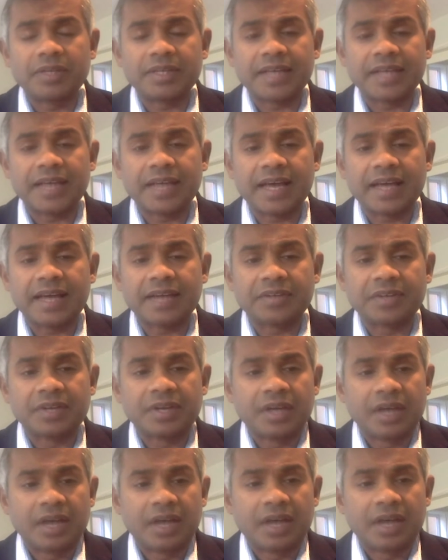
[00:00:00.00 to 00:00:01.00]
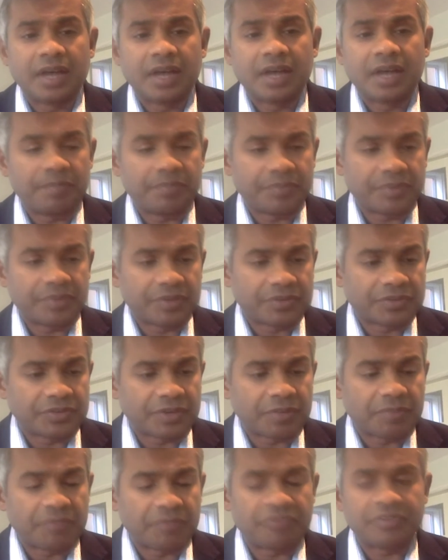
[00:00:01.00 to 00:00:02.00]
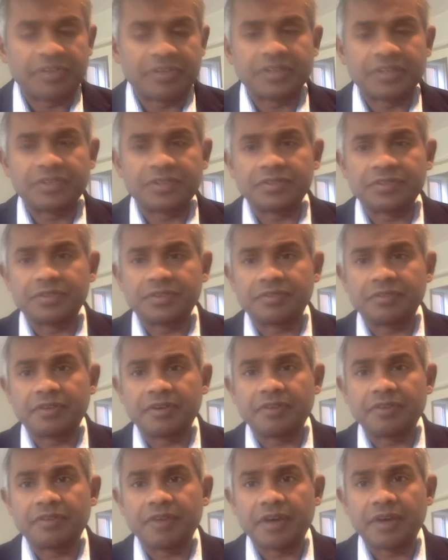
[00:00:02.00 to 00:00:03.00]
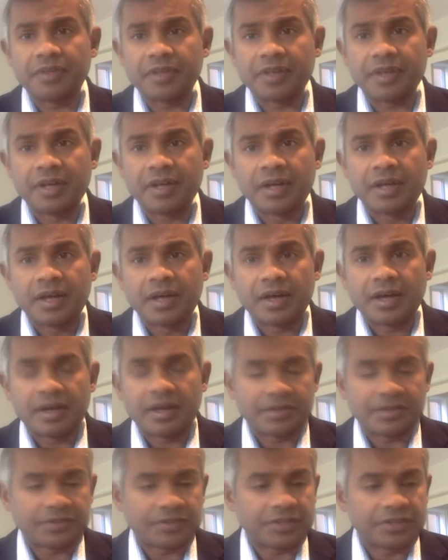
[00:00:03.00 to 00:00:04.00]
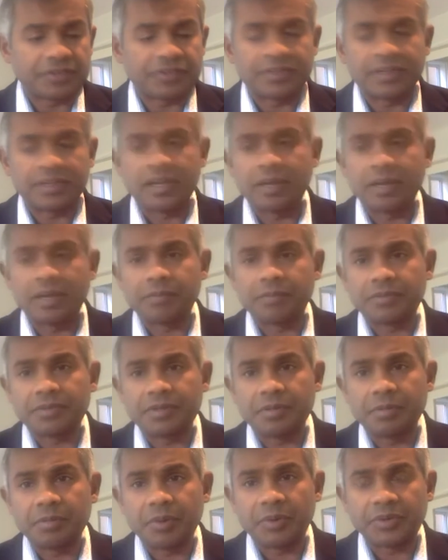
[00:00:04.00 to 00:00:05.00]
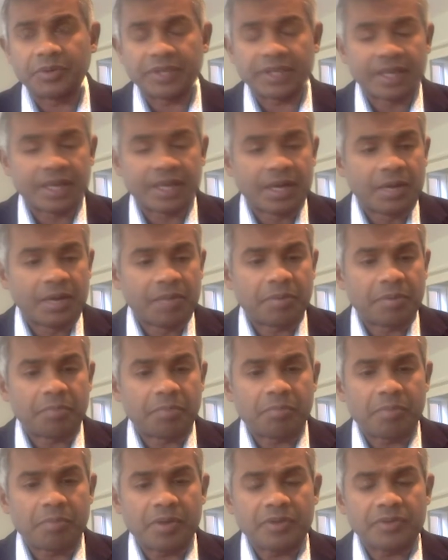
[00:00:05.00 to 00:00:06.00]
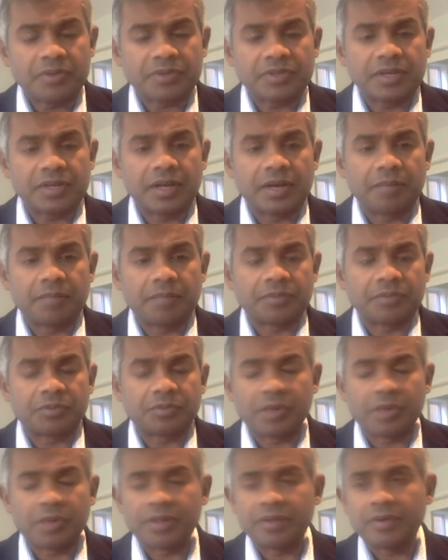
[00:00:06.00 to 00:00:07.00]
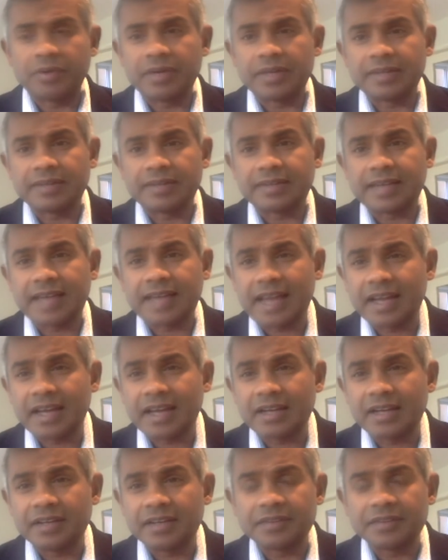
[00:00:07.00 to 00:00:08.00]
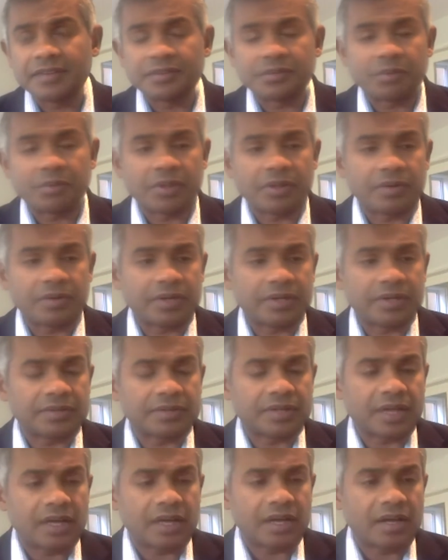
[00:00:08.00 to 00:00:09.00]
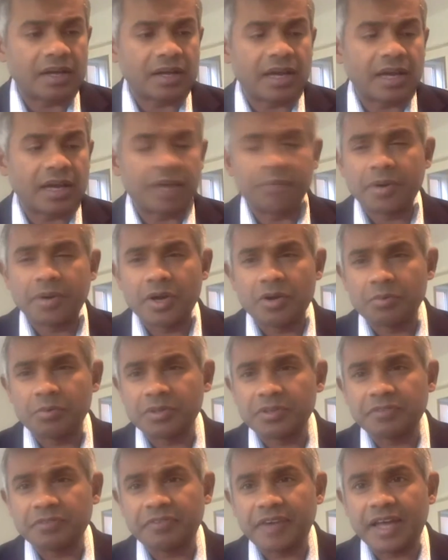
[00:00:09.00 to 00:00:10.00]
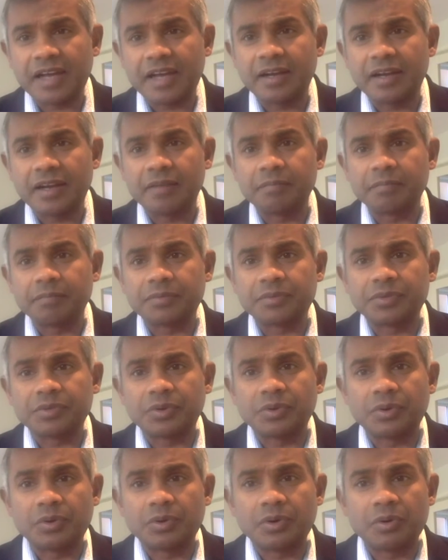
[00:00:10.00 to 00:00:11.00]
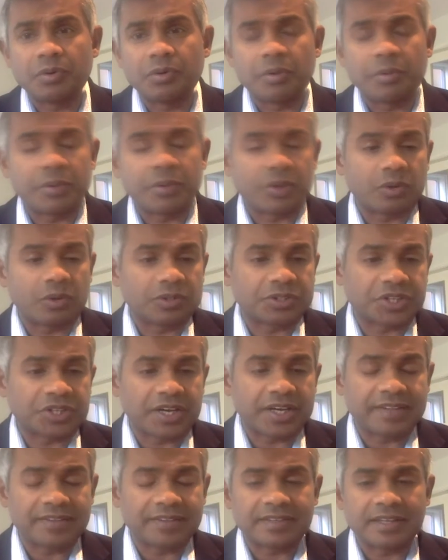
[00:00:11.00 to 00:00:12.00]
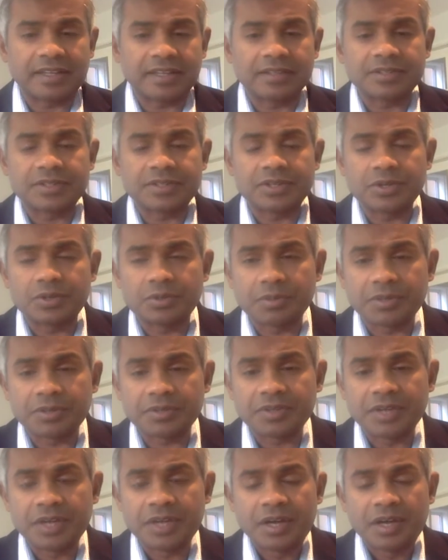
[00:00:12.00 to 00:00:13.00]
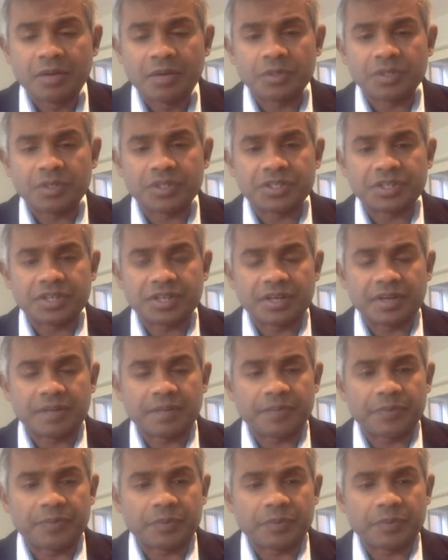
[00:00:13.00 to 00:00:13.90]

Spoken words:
had some features of other sinister lumps in the body. But most lumps, whether it's ganglions, whether it's lipomas, fat lumps, or what we call giant cell tumors, which are